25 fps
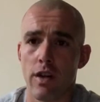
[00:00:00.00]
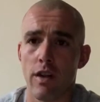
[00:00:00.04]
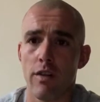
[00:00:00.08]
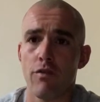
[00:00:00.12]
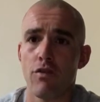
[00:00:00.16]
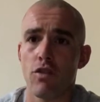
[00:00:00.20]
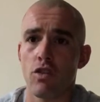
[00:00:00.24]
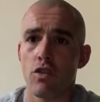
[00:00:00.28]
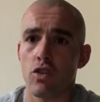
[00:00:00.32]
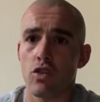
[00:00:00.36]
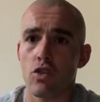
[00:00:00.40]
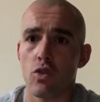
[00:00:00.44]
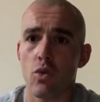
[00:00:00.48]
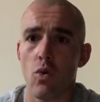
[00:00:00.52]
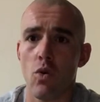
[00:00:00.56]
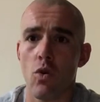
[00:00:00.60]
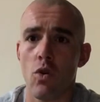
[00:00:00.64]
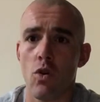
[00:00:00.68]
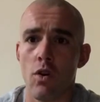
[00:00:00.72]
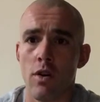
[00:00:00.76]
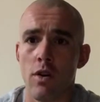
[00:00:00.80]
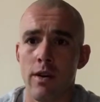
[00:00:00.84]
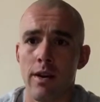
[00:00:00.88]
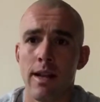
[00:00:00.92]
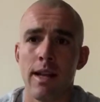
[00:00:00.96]
If you're
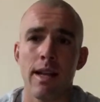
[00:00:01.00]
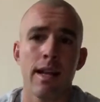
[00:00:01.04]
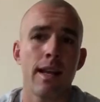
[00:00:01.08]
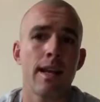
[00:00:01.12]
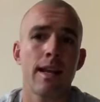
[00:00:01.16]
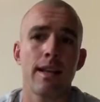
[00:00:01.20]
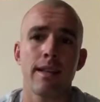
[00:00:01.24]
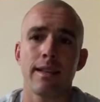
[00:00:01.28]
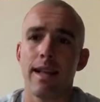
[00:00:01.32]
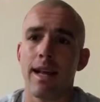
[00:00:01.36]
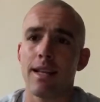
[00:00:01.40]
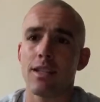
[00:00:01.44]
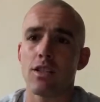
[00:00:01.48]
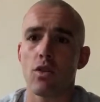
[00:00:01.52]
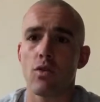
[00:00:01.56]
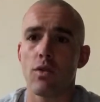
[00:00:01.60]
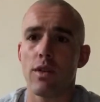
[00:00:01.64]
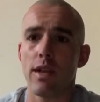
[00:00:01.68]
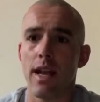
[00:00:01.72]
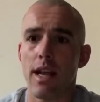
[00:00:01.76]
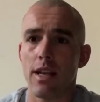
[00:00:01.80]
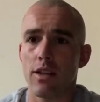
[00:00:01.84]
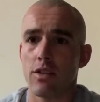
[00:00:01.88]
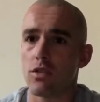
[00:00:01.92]
sore that's okay.